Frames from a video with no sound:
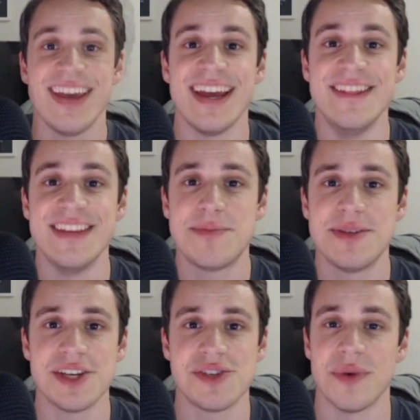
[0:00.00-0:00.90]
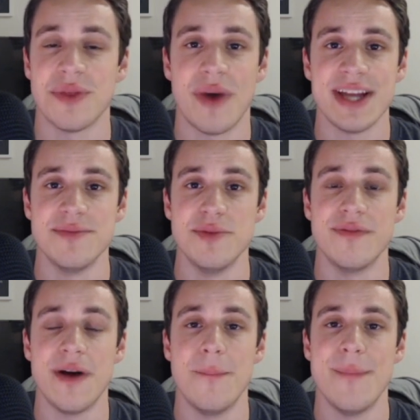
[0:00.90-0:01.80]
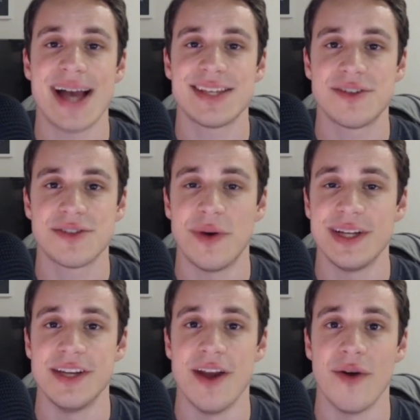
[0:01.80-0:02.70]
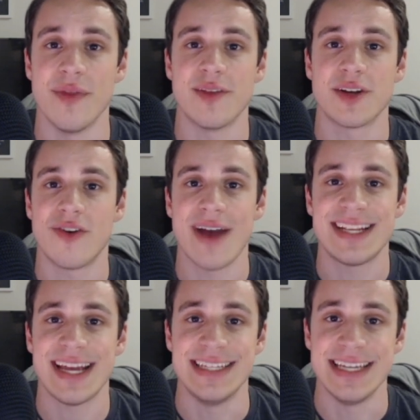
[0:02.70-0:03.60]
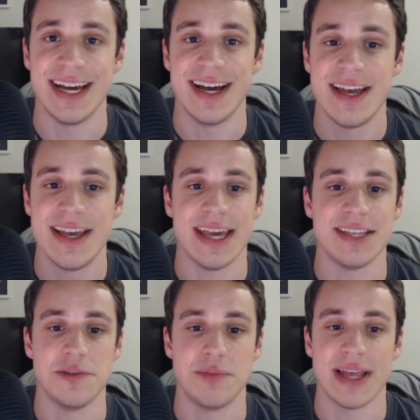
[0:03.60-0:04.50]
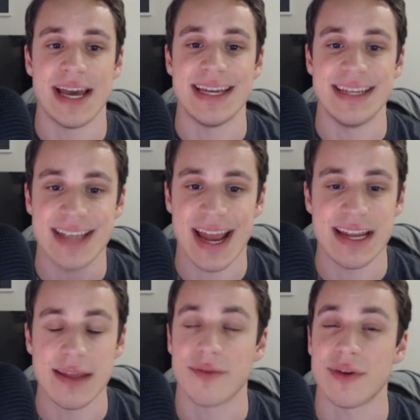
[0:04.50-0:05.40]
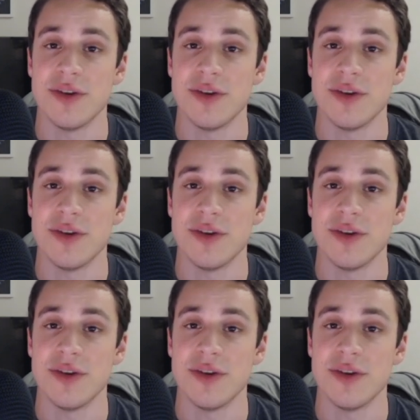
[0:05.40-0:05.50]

In this position with white to move, a master is going to know that the correct idea is to play knight e3.